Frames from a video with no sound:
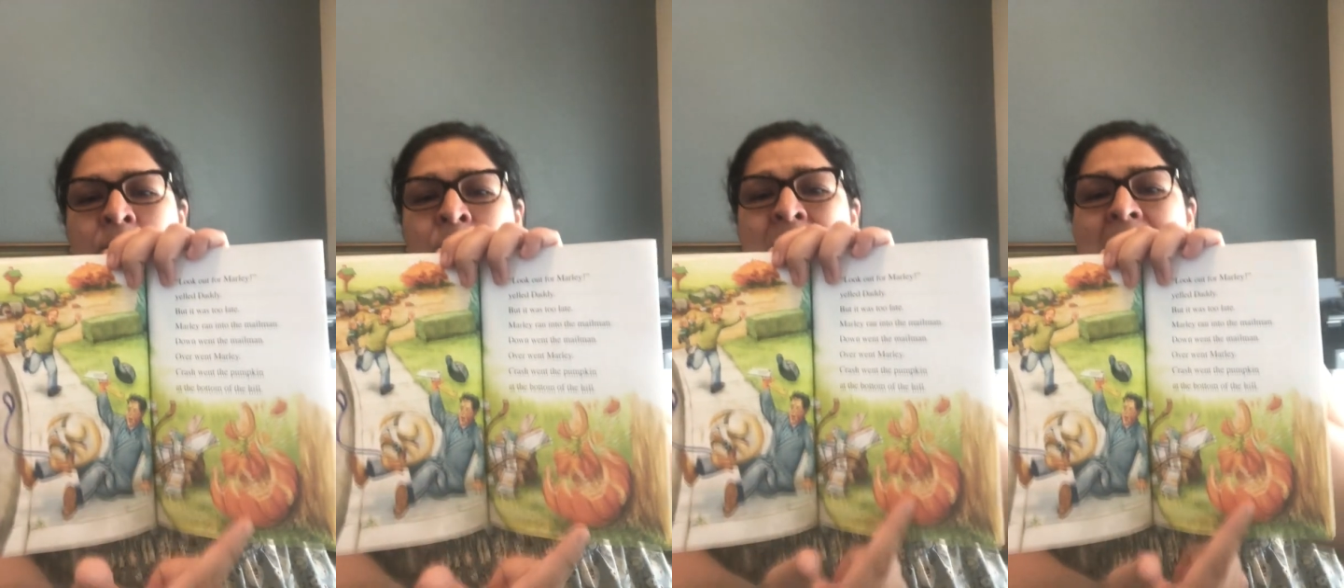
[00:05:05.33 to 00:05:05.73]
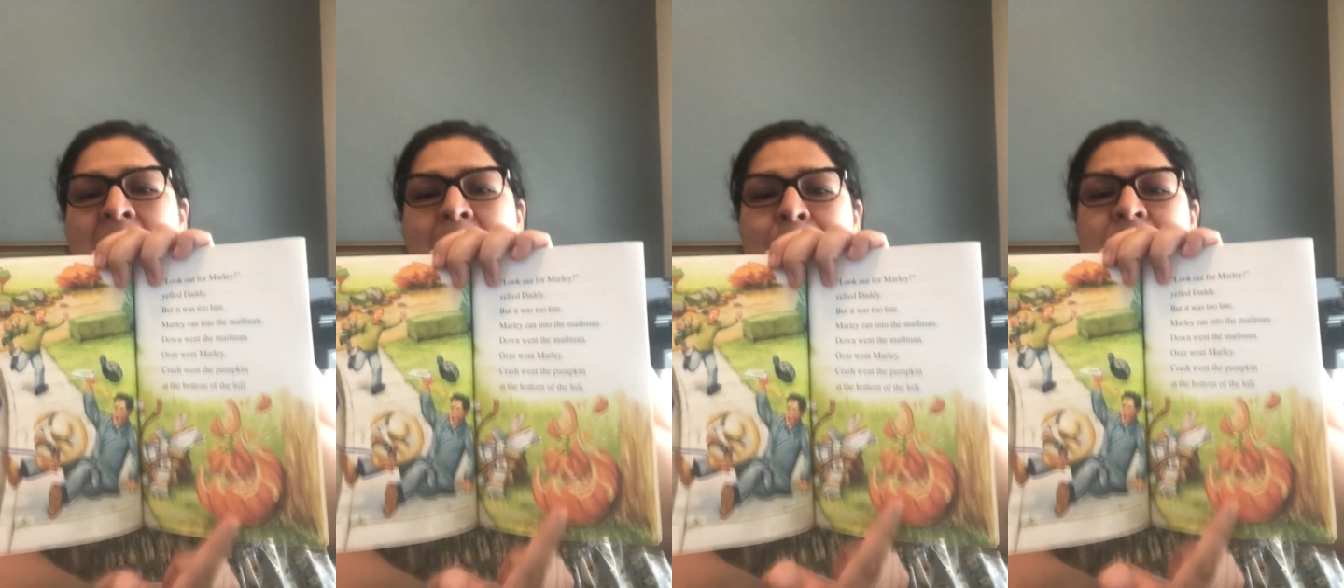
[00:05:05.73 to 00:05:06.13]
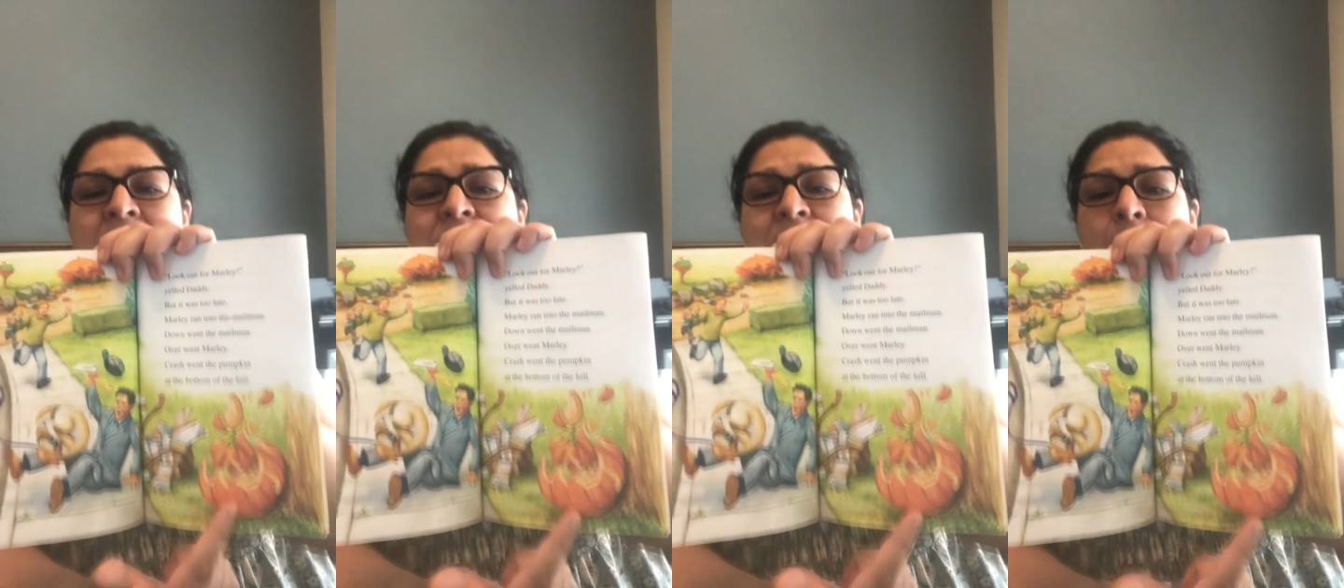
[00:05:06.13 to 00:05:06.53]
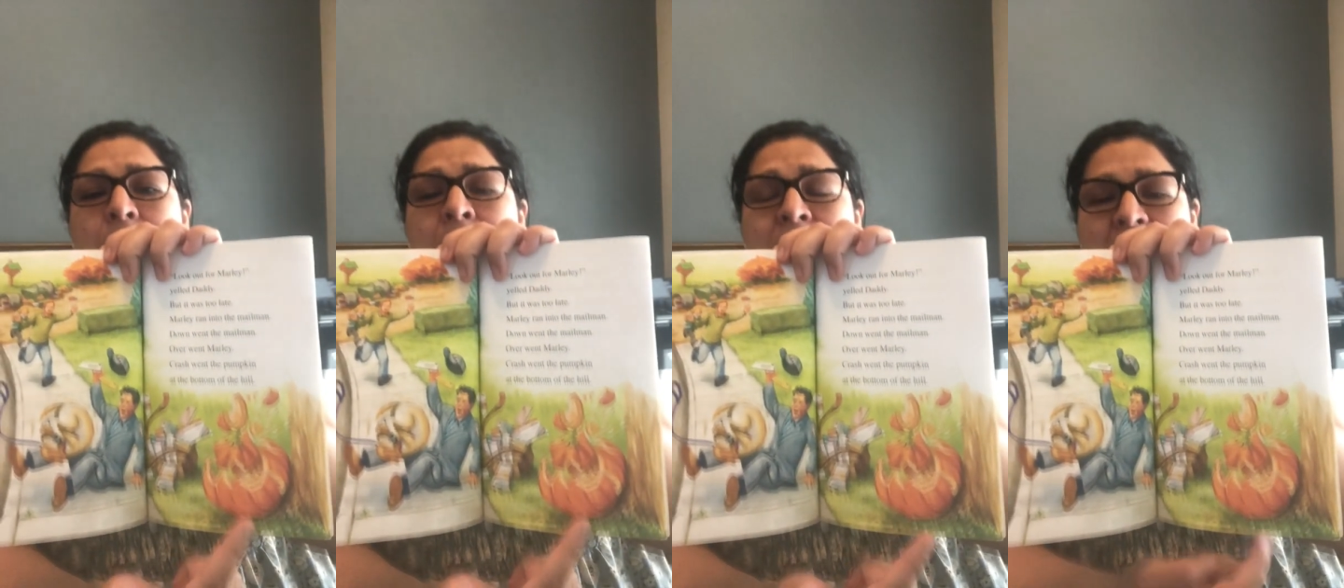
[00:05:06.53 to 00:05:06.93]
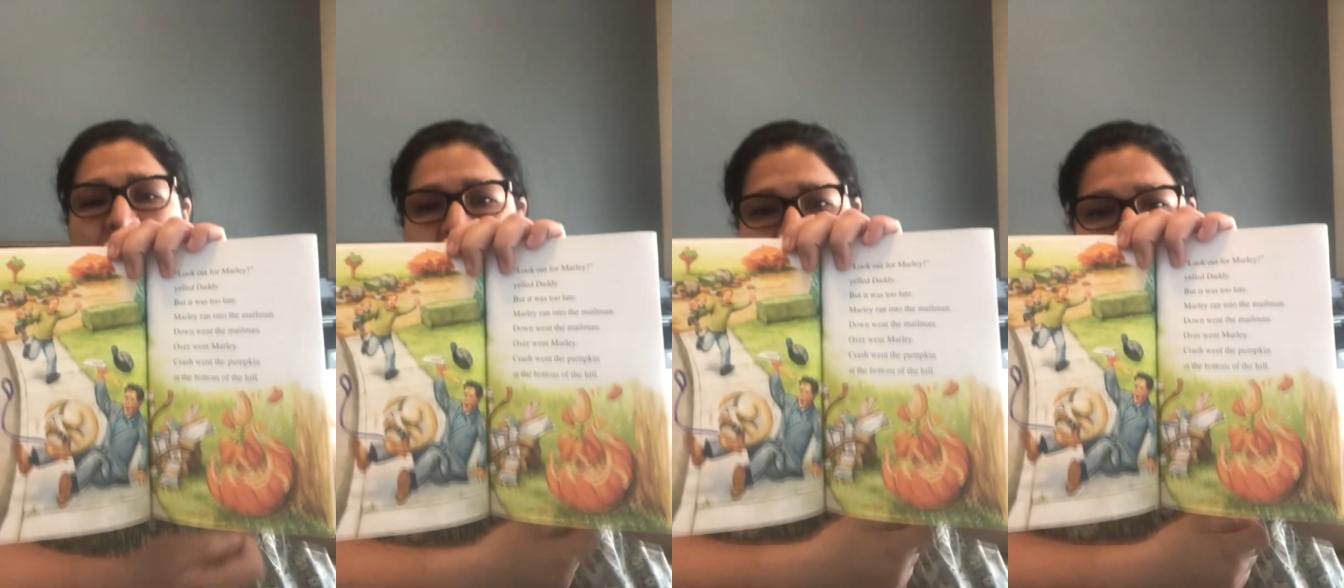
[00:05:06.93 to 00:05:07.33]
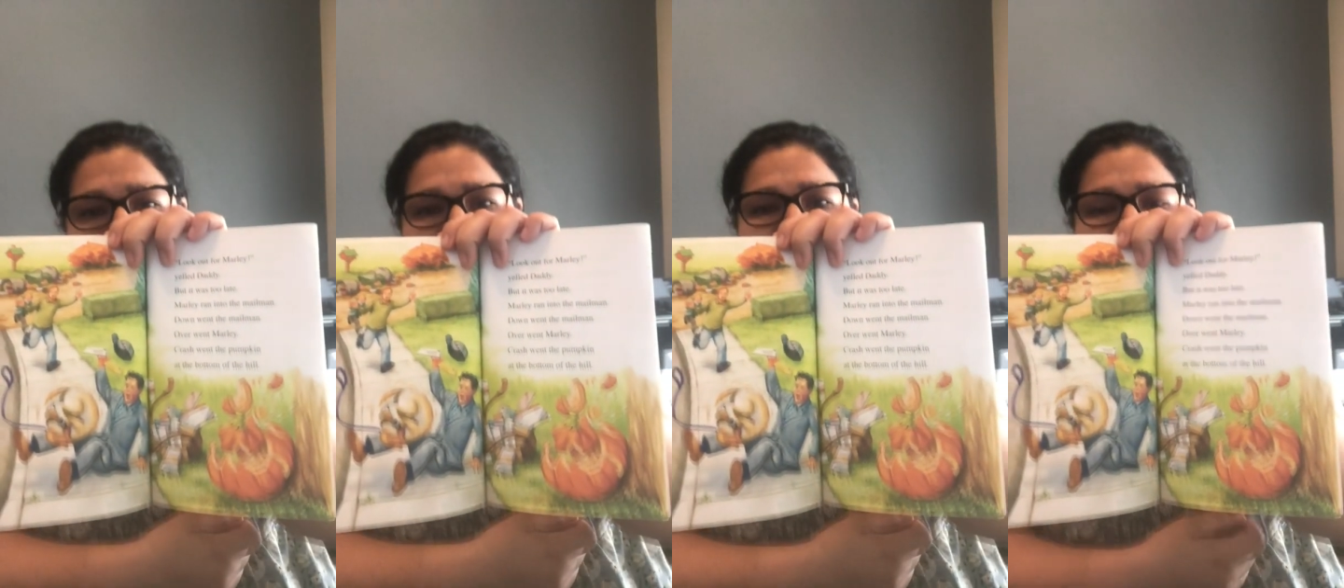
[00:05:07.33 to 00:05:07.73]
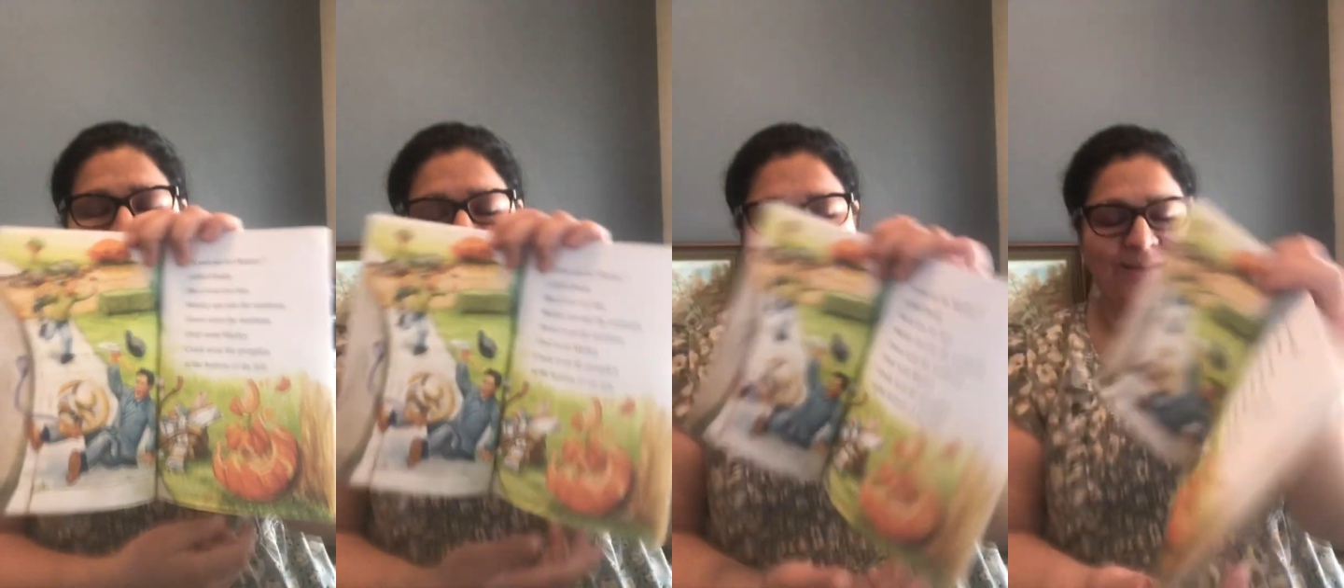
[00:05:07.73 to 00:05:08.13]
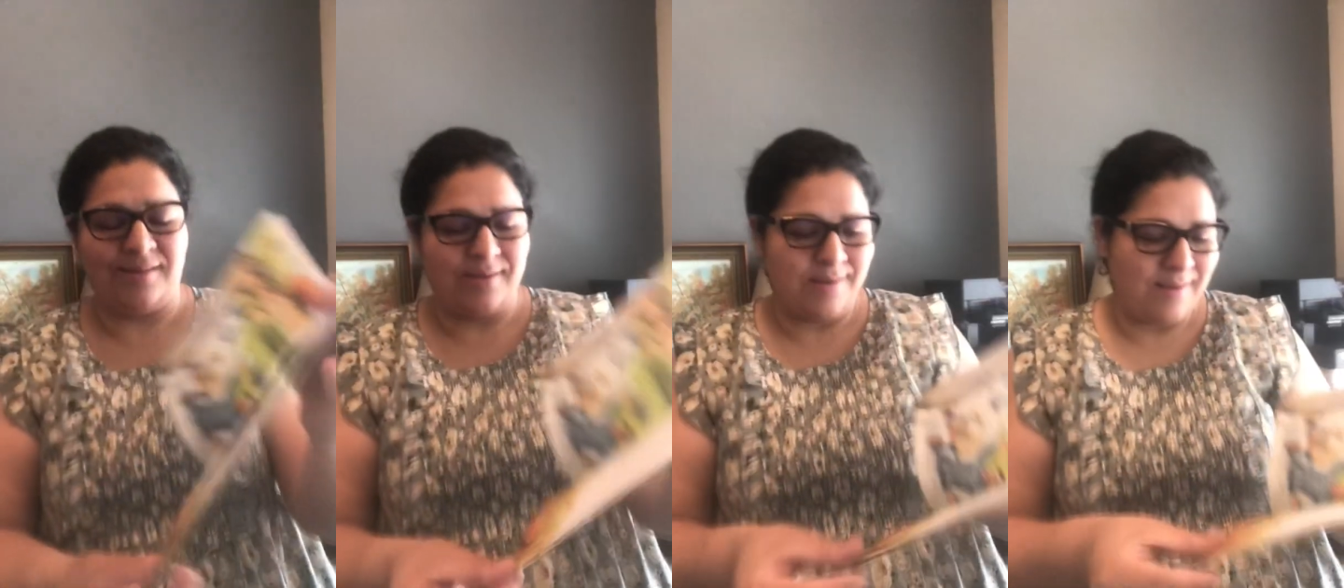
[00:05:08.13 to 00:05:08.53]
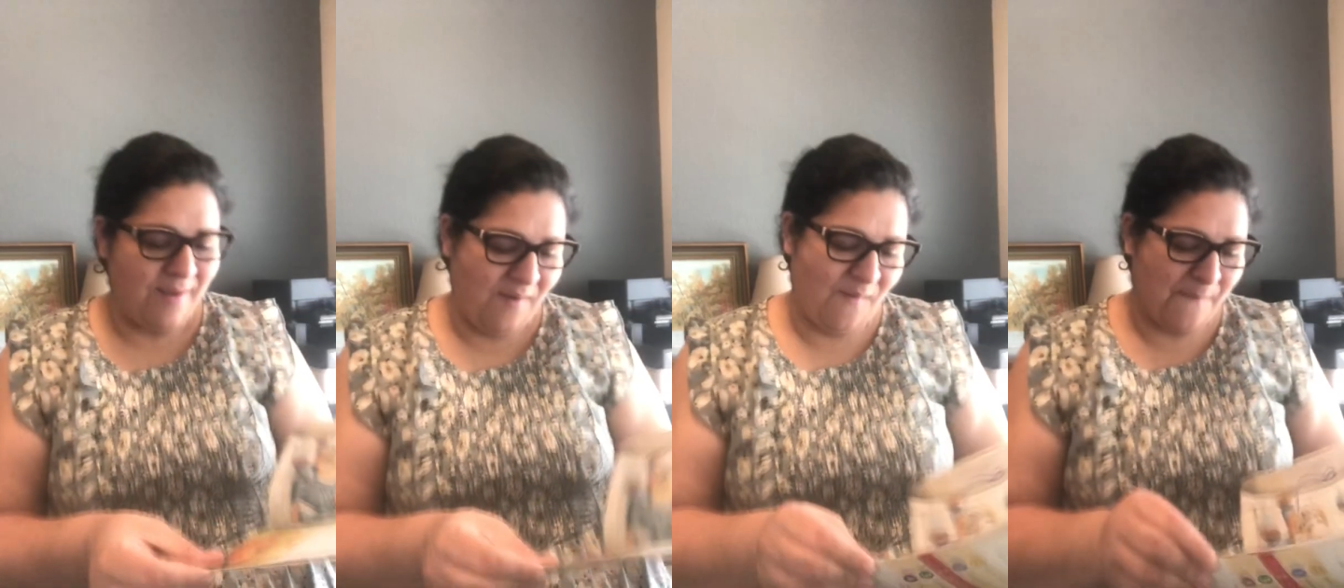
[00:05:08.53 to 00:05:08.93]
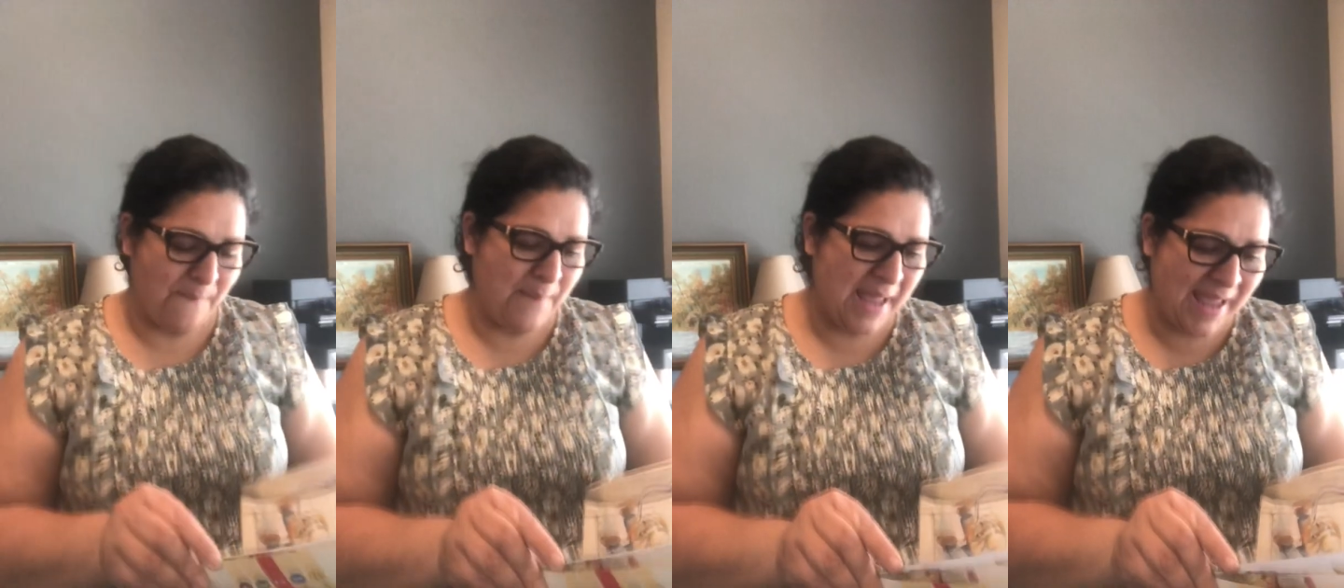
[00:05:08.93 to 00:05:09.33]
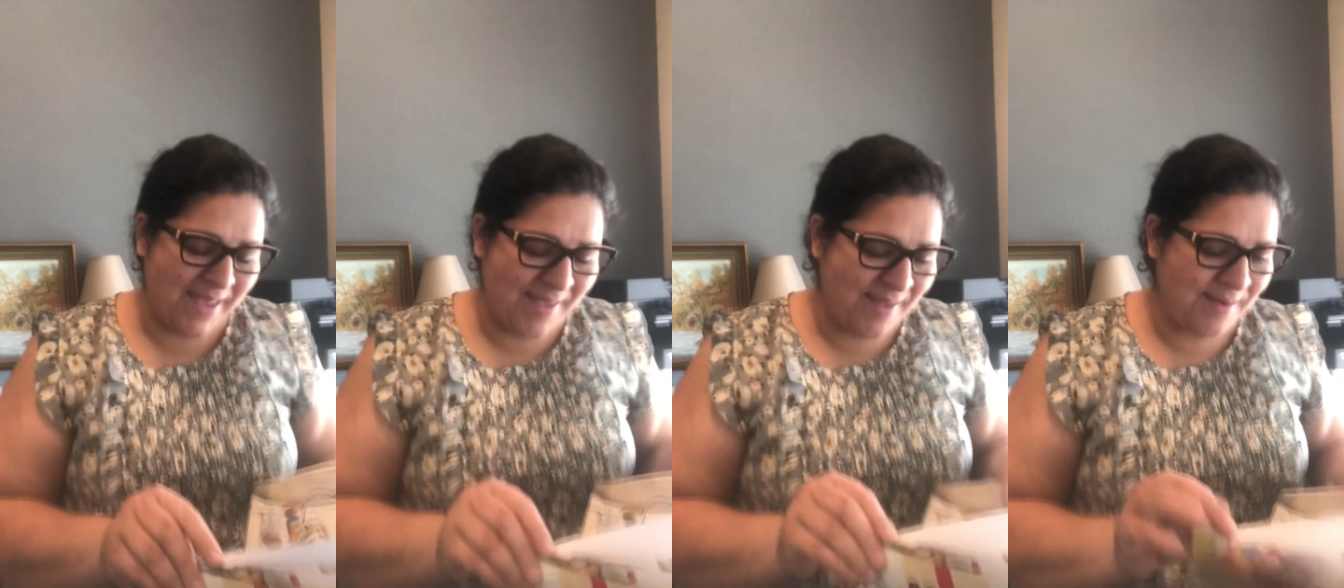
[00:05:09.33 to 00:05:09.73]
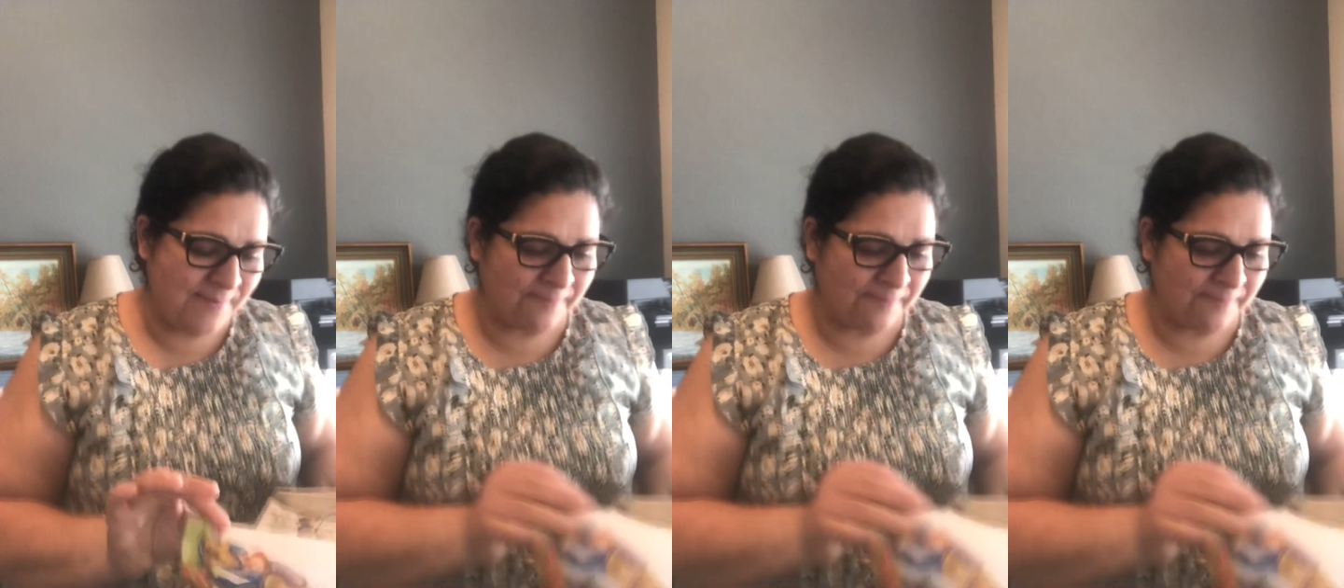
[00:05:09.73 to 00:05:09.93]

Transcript: What happened to the pumpkin, guys? Oh, man.